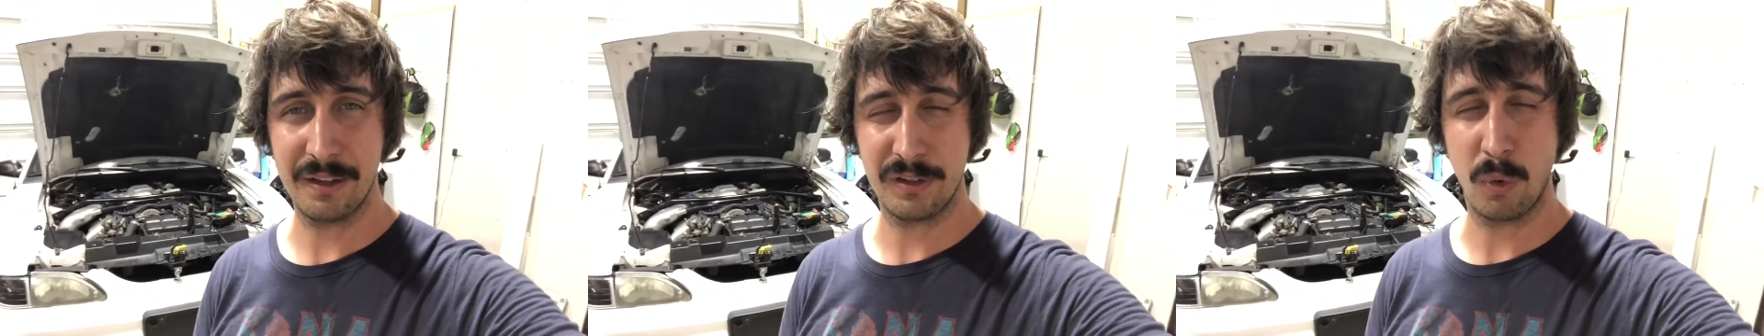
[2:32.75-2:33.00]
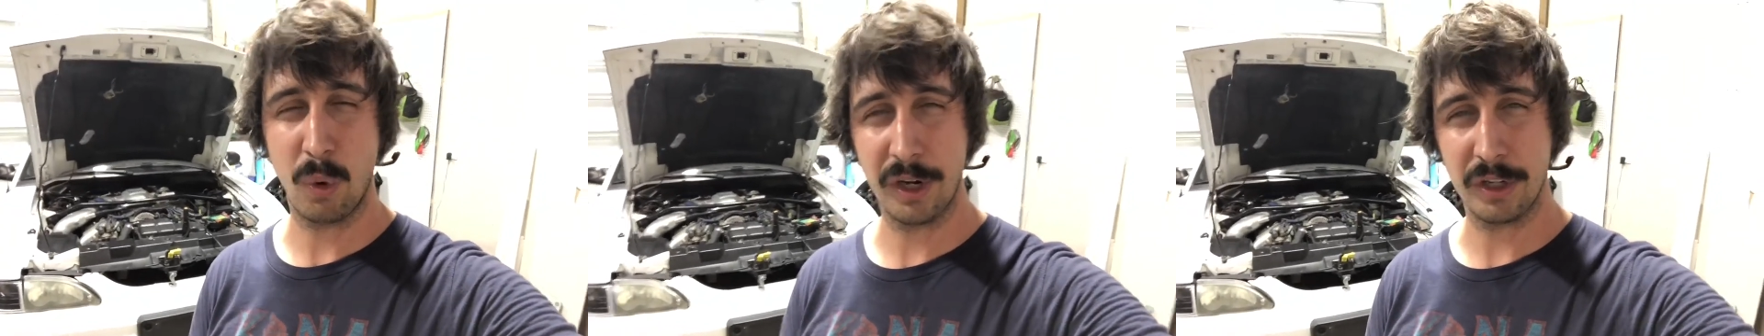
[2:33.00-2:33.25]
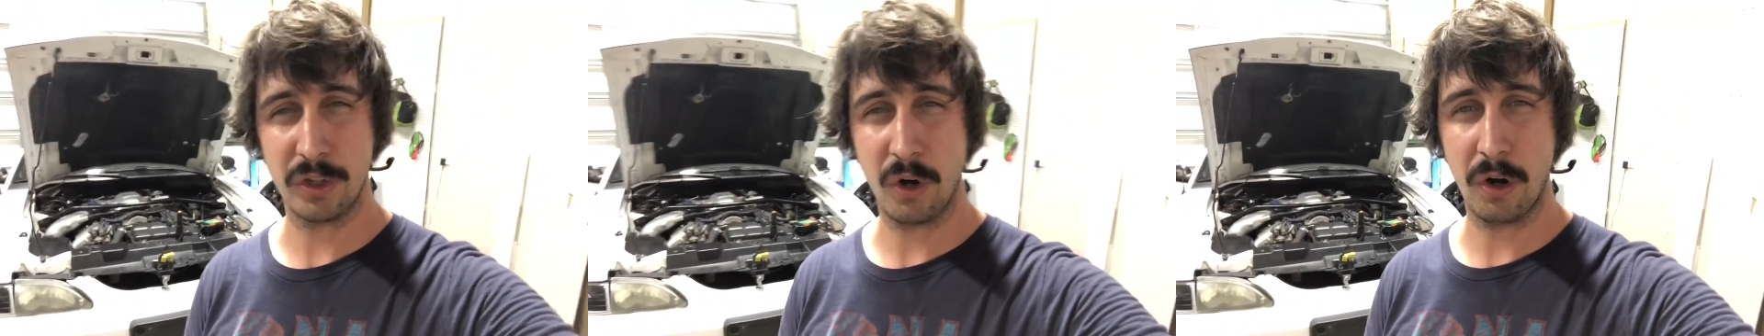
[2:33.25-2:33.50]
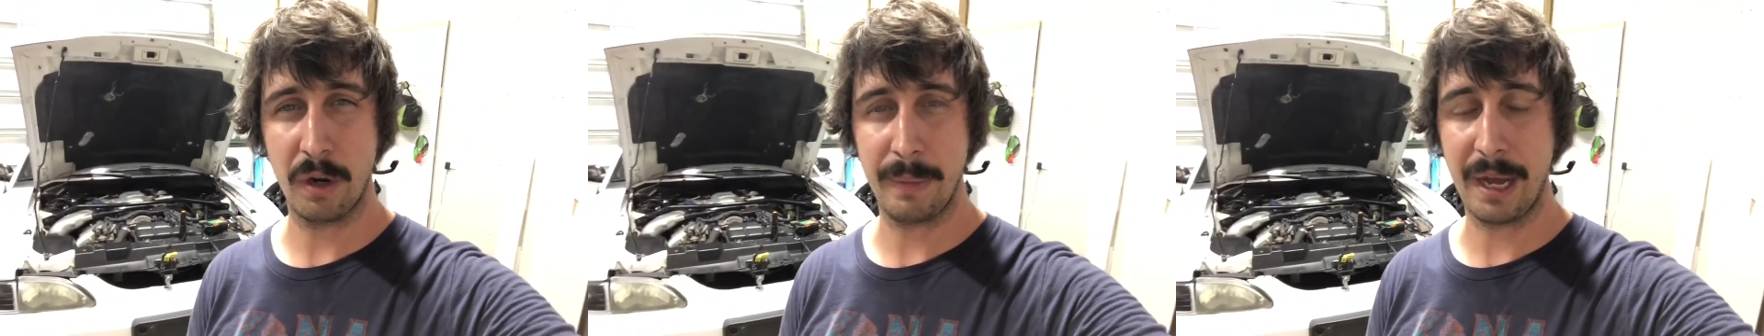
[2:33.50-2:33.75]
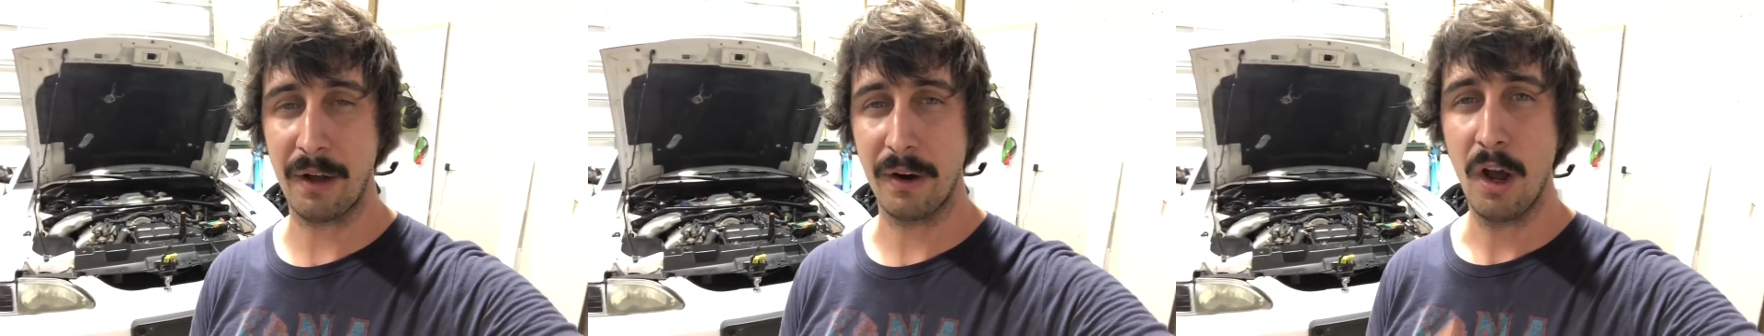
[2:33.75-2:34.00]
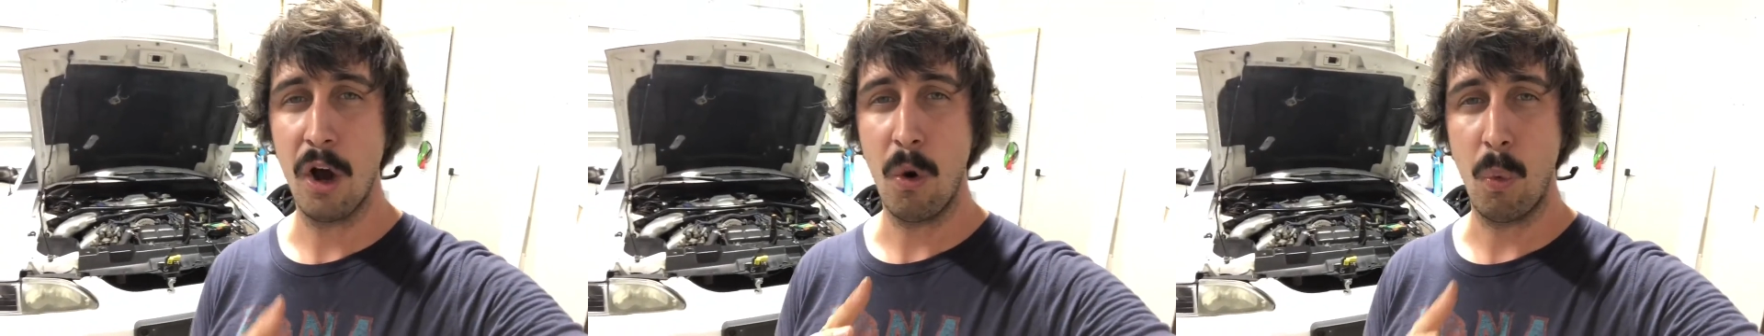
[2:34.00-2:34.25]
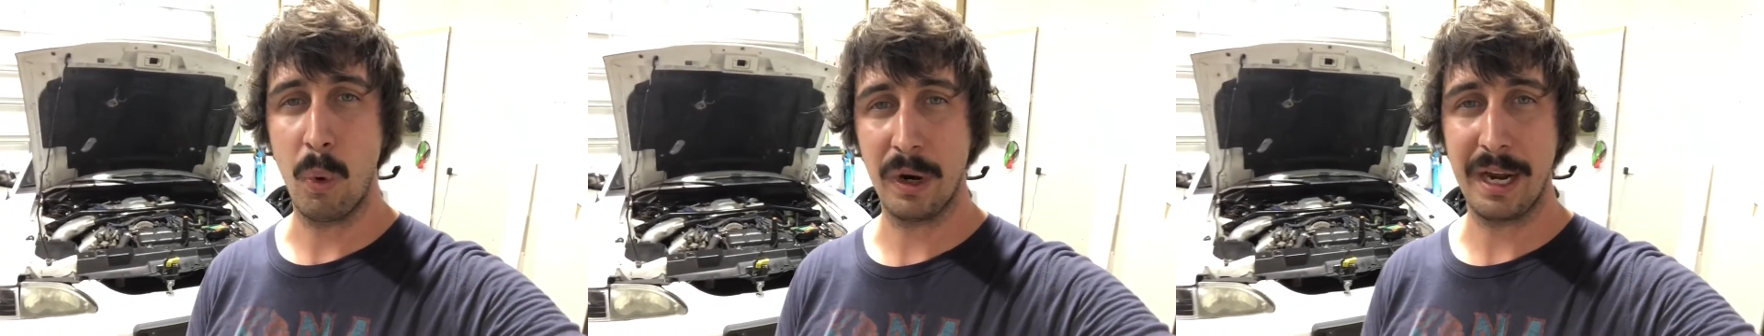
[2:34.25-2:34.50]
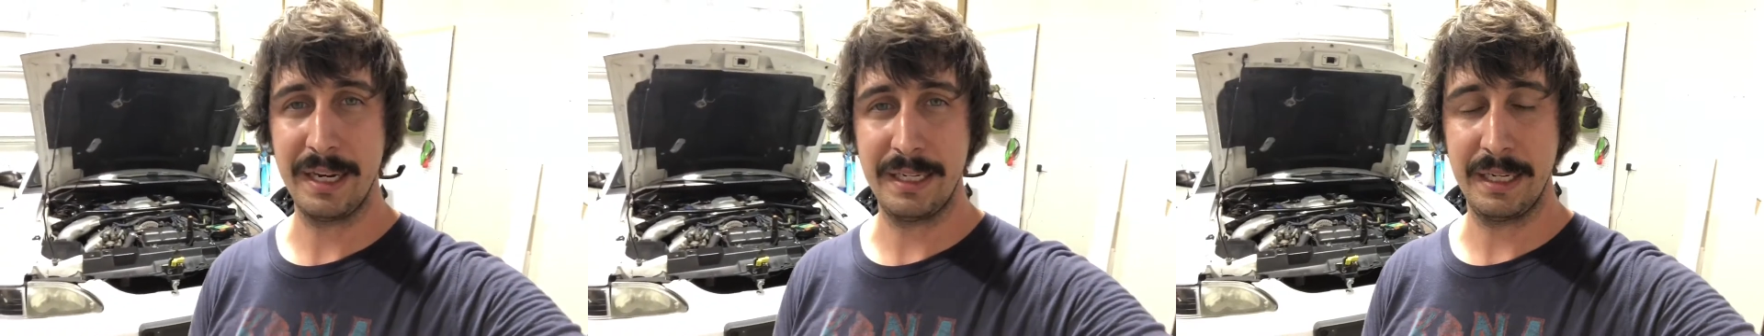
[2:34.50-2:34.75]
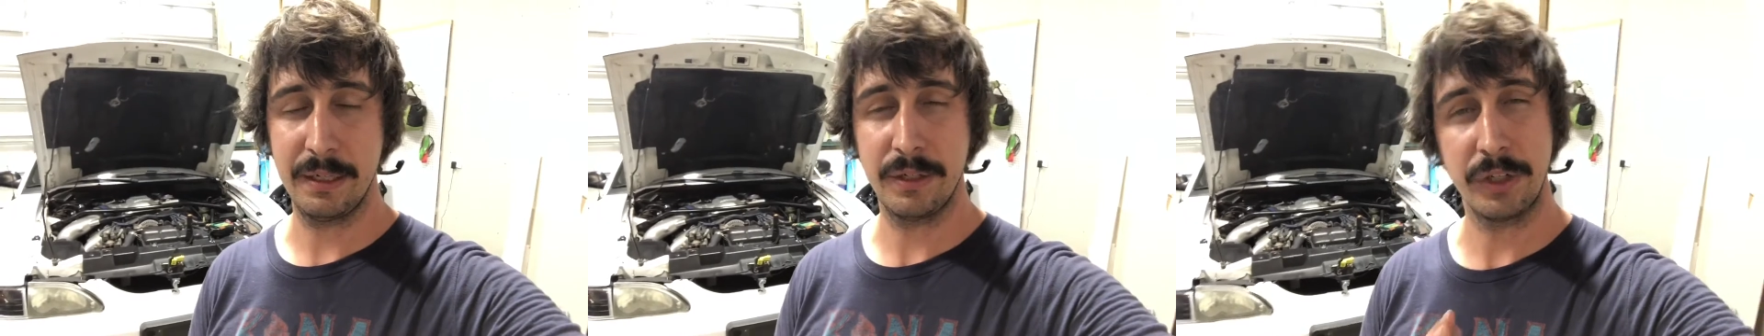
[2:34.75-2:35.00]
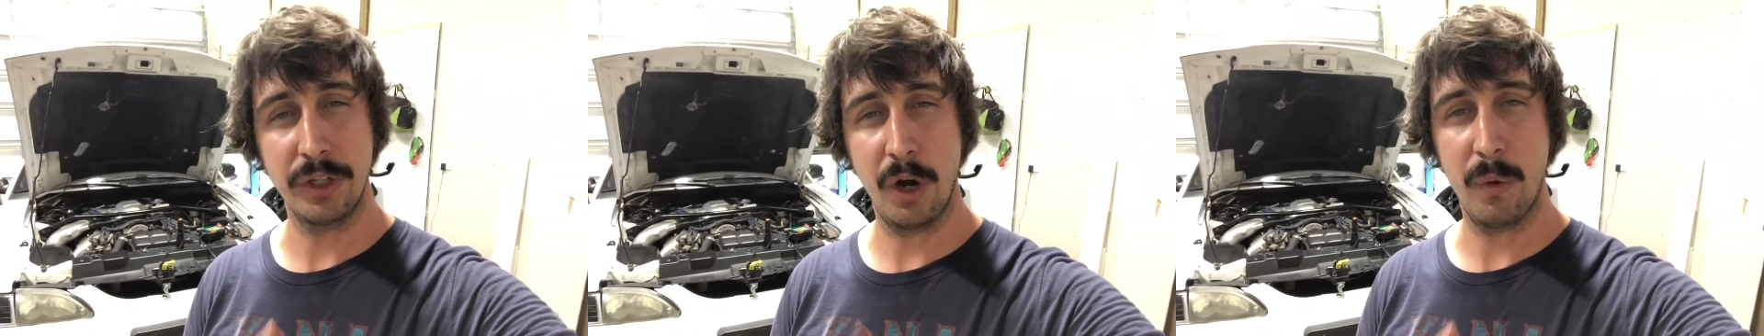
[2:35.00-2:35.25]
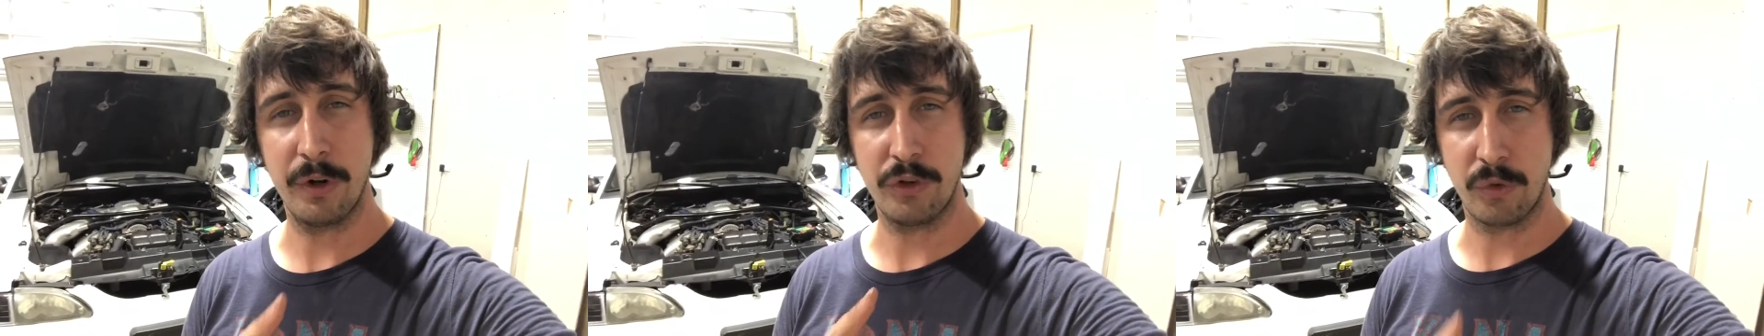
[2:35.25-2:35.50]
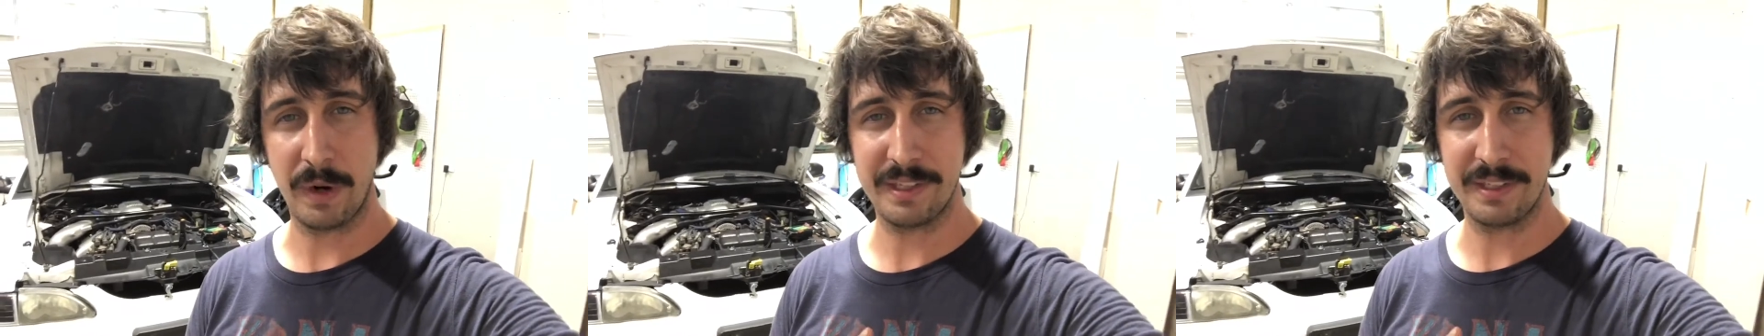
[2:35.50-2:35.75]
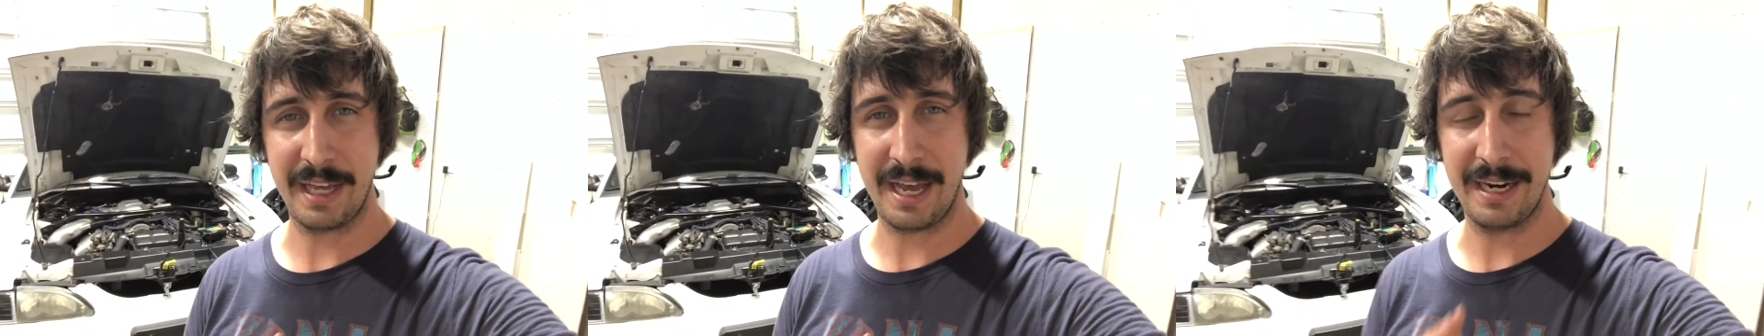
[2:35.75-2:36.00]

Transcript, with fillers: So we're gonna talk about what I did to go and address that.